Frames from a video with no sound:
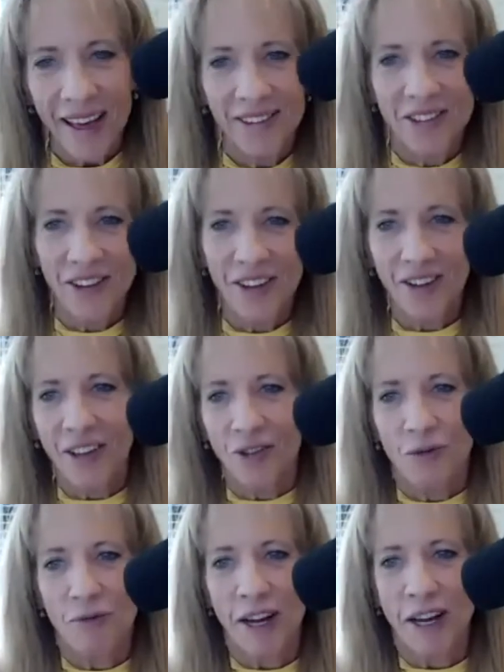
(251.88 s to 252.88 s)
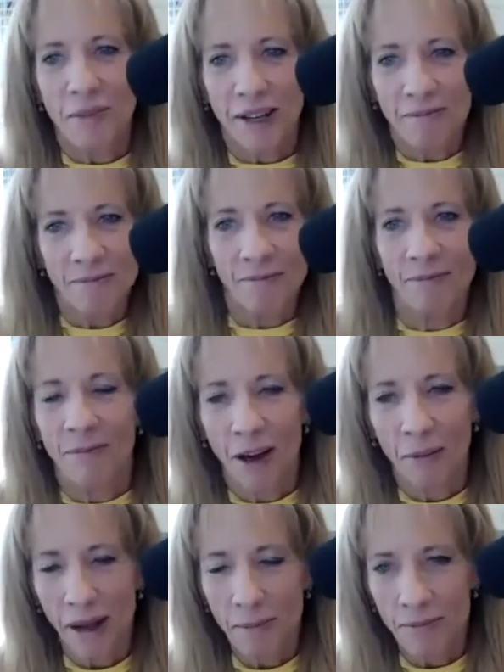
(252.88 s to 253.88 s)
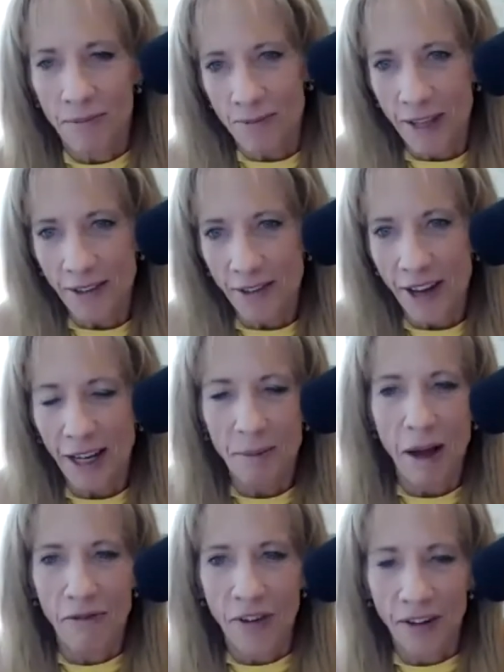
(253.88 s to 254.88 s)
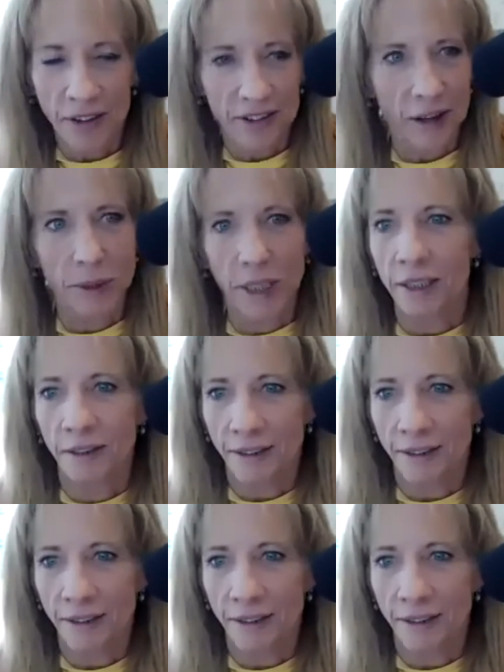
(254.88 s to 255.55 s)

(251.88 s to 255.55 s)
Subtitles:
Jill. Thanks for inviting me. I get to talk on my favorite subject.